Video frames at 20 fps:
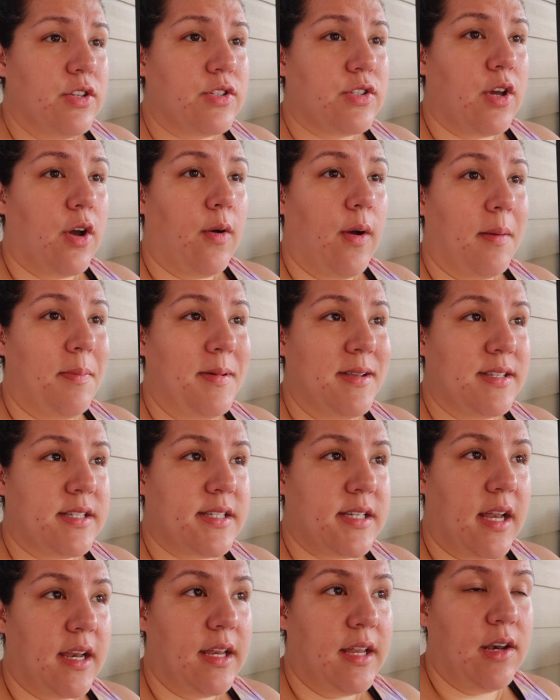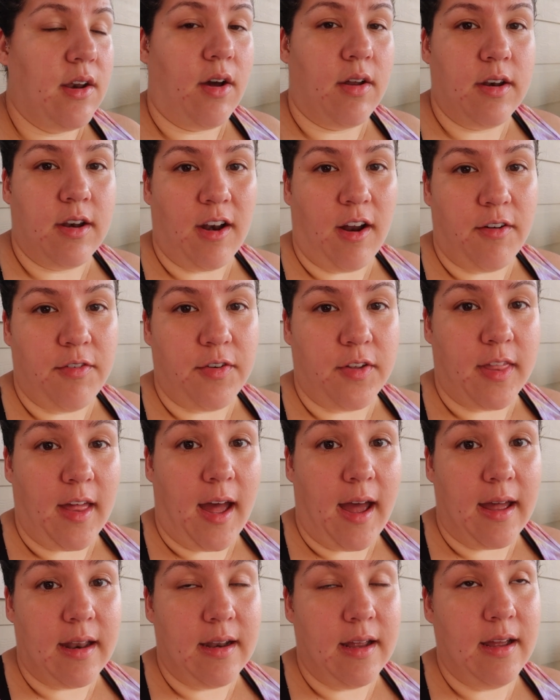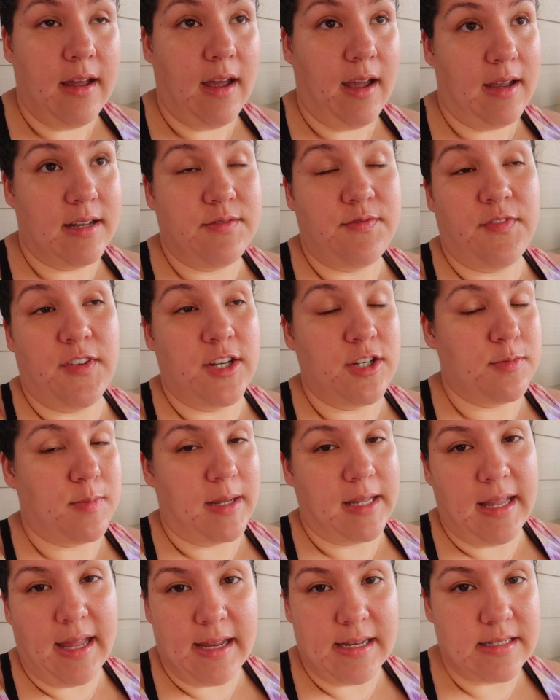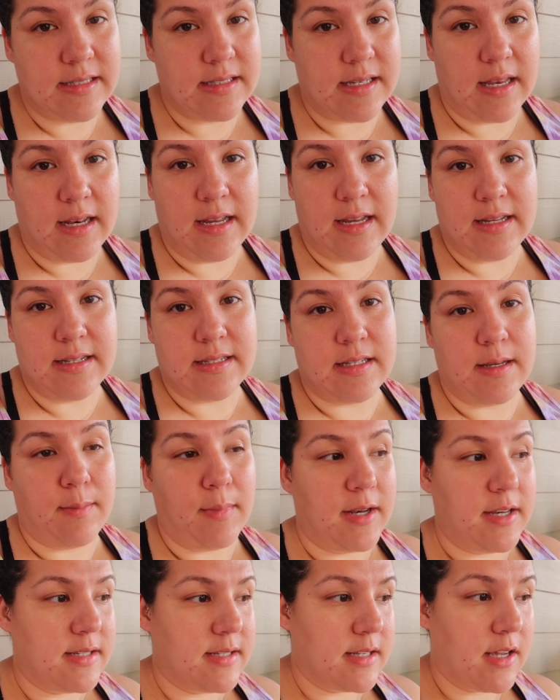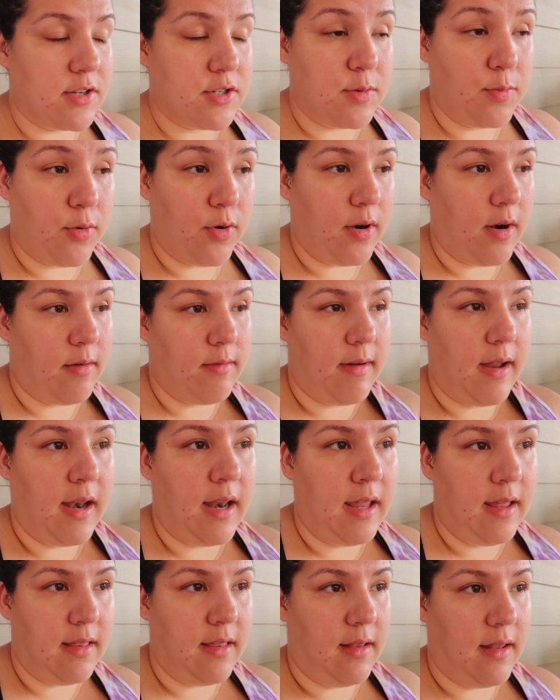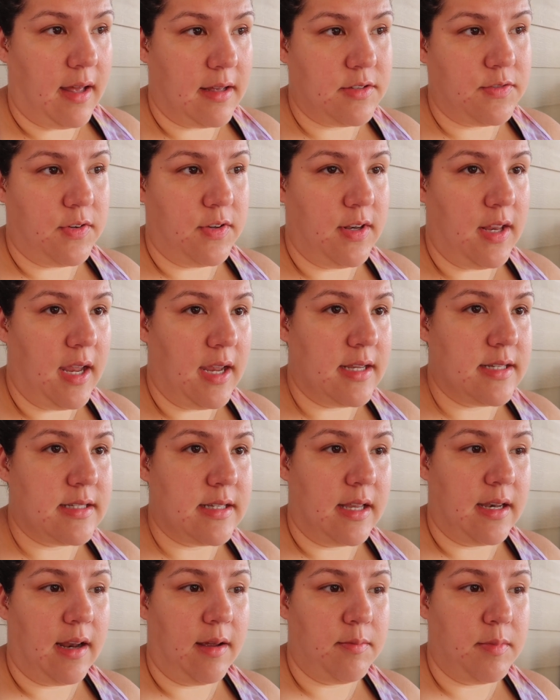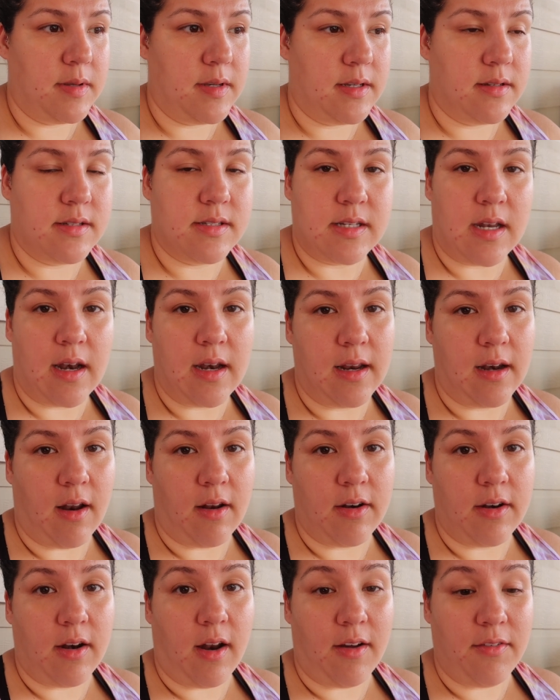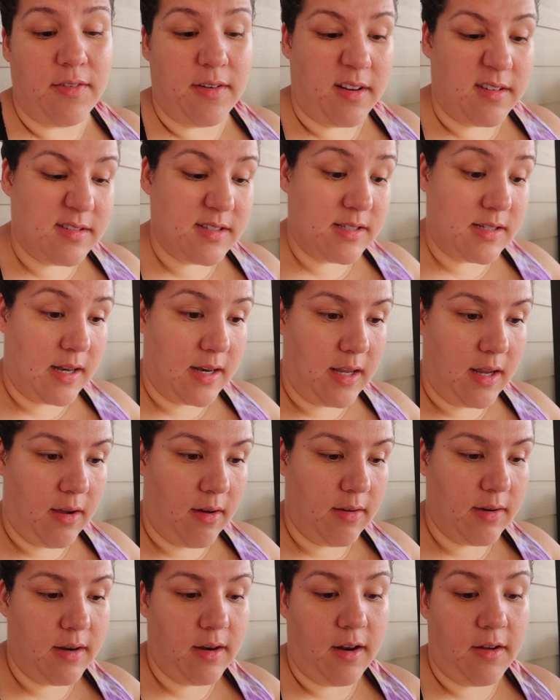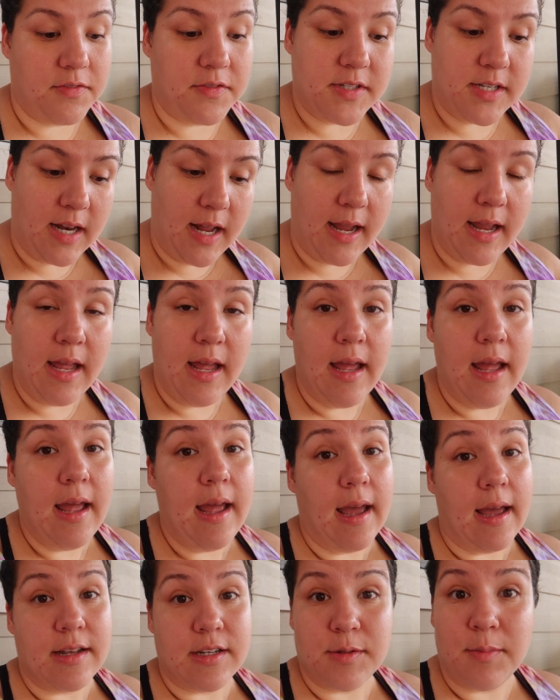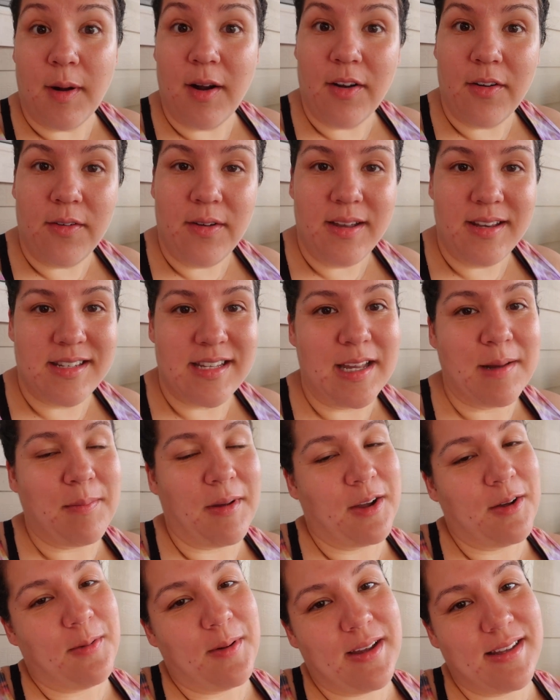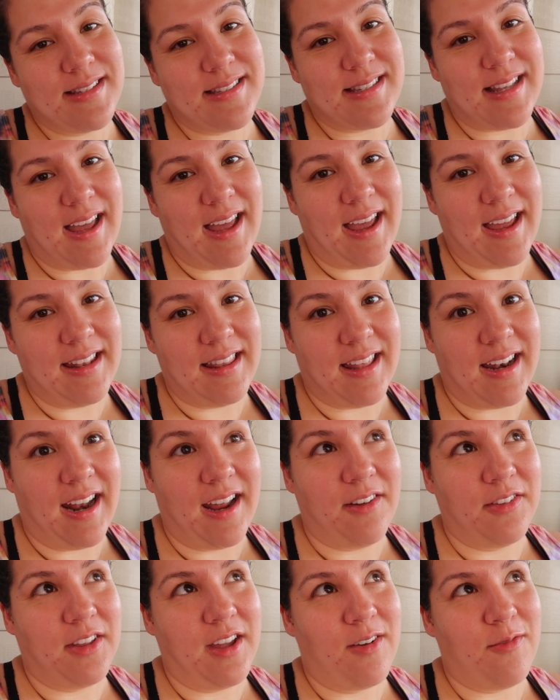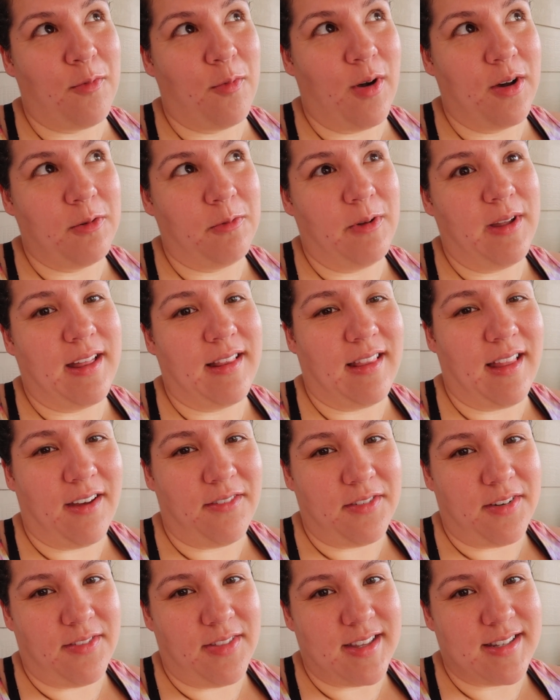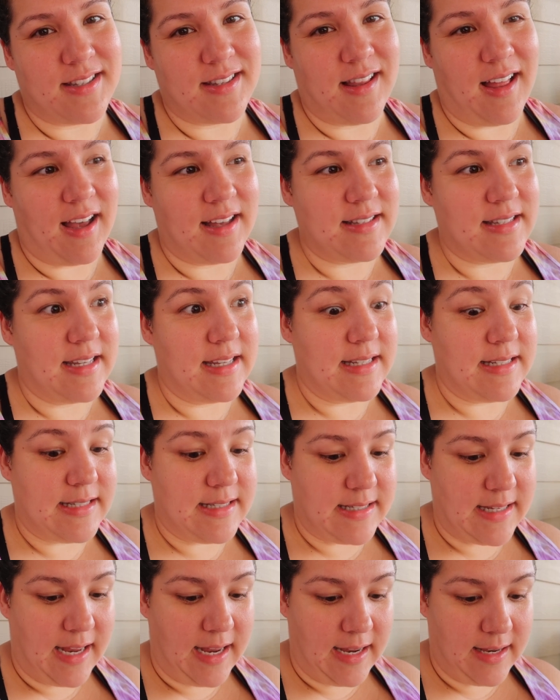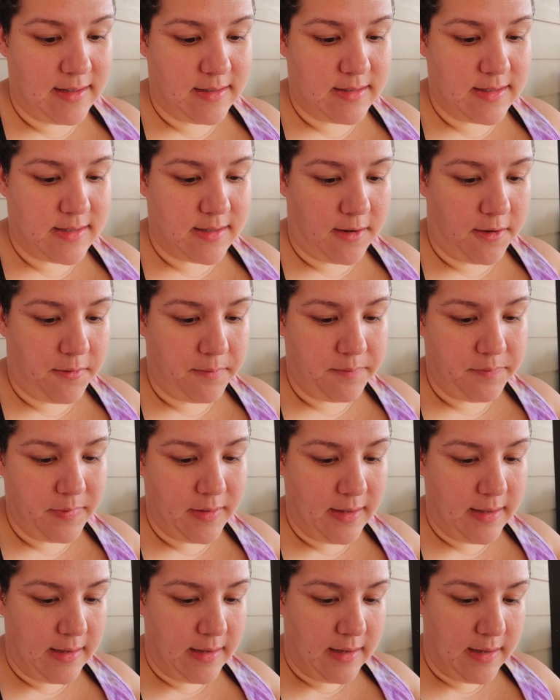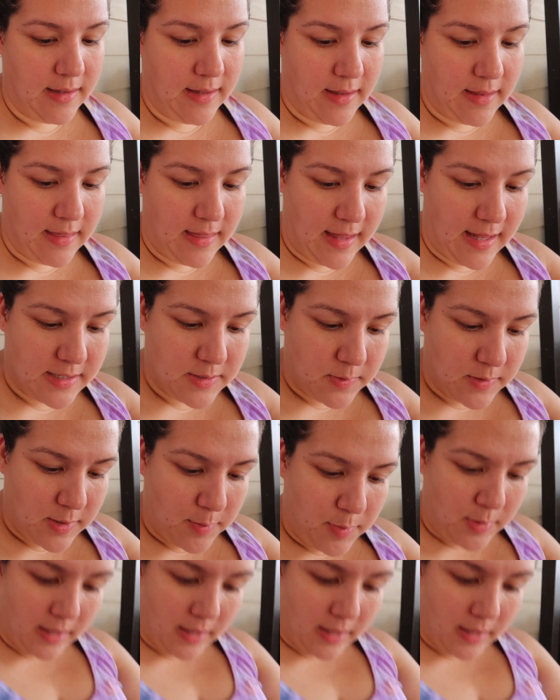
So I've been studying on and off for that. I finished my case studies, did my discussion board already the last few days, and I've been studying on and off, and I'll study on and off today. And tomorrow, take my quiz, and then I only have one week left of this class. Insane, so that's what the